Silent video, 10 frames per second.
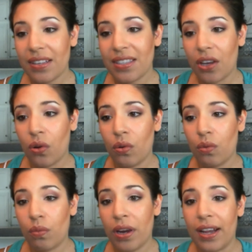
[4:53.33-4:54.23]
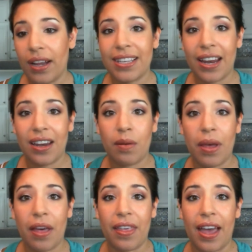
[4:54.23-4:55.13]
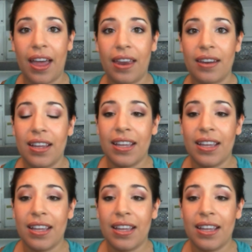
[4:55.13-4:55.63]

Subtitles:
So we're excited about that.